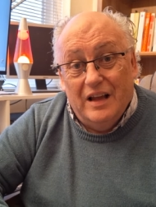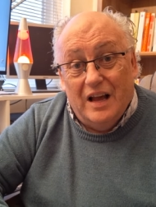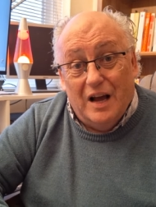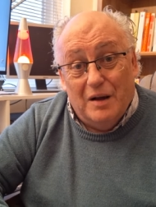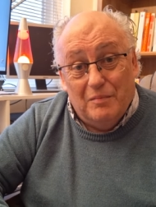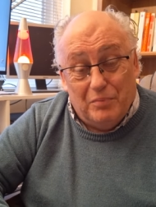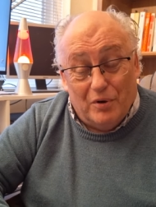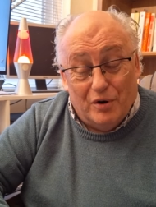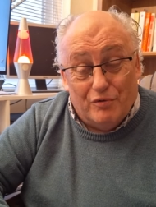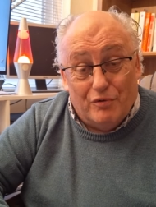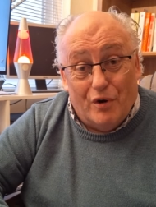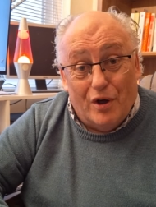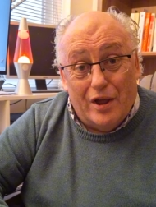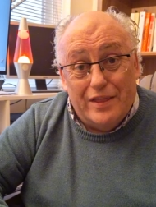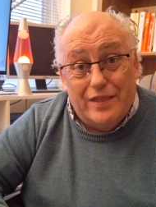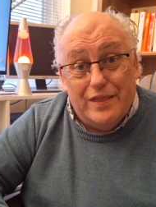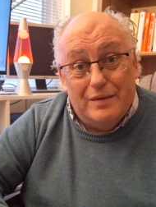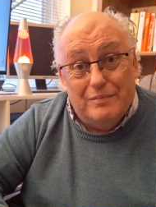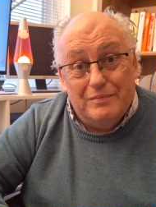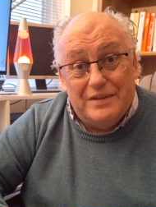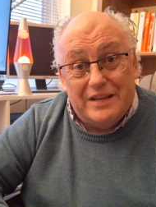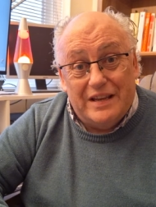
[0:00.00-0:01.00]
And by writing
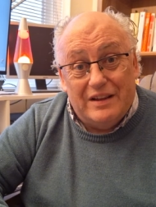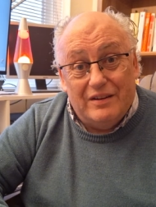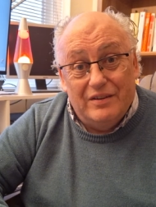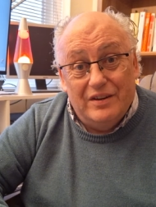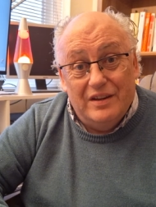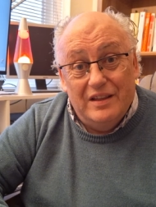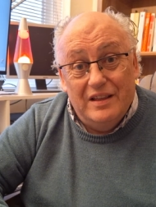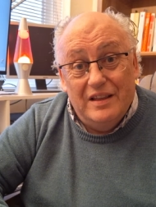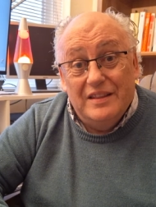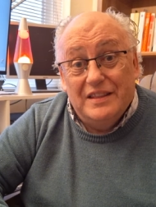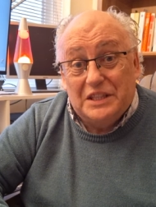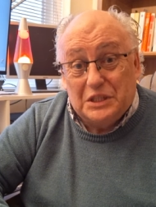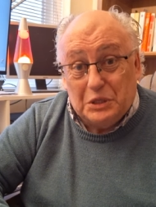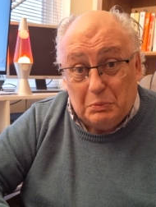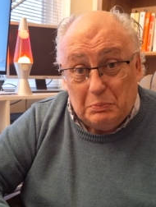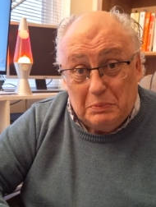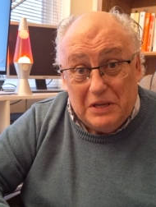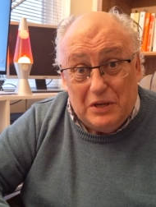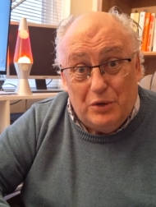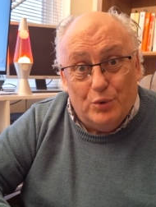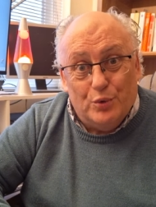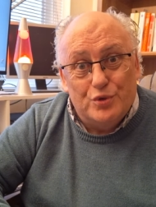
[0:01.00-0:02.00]
them down, they'll
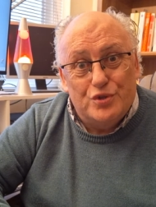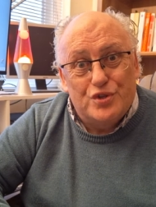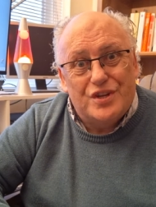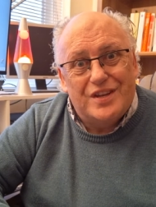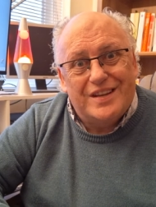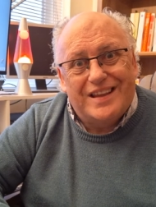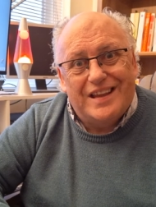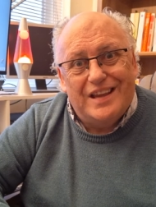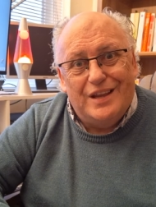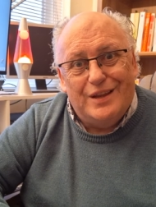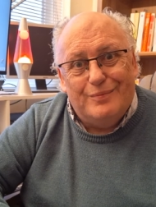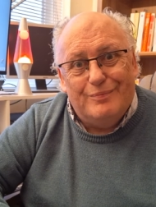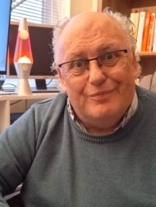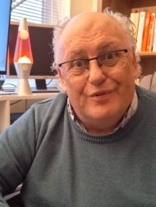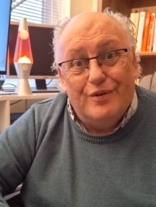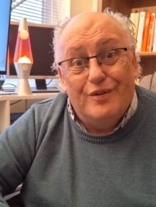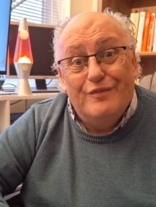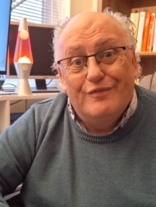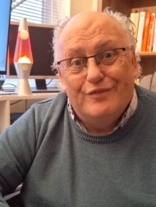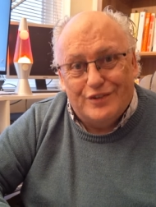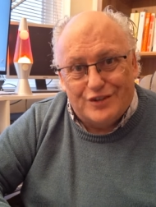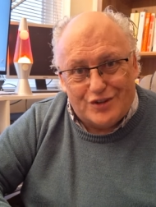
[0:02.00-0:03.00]
be yours to keep
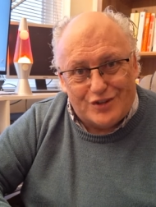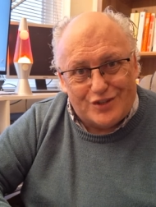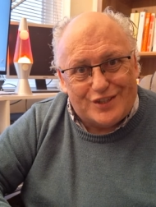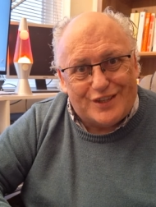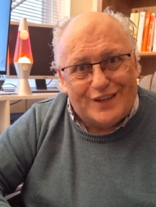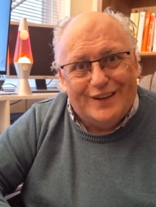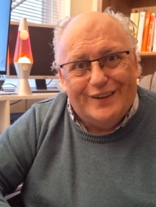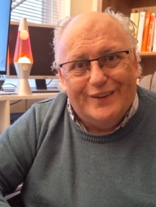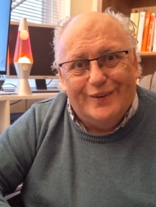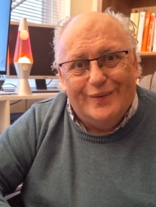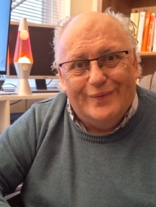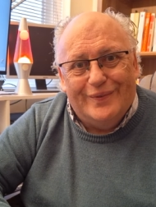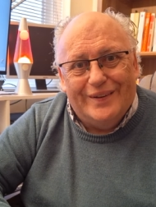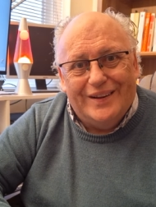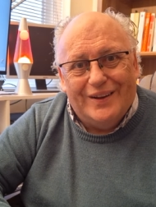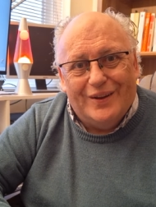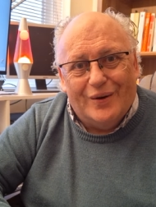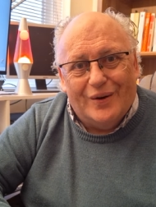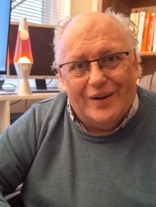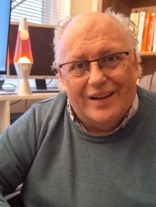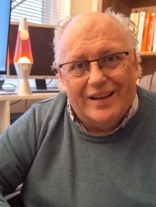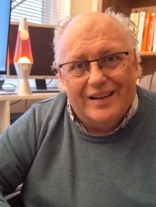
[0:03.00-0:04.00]
for just a little bit
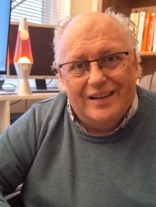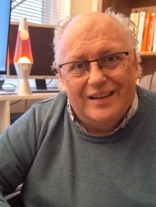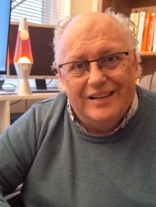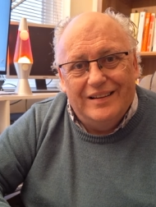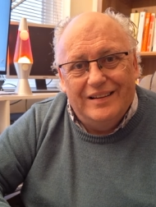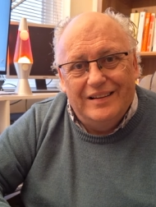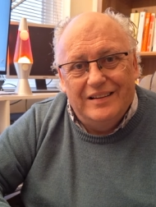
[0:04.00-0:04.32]
longer.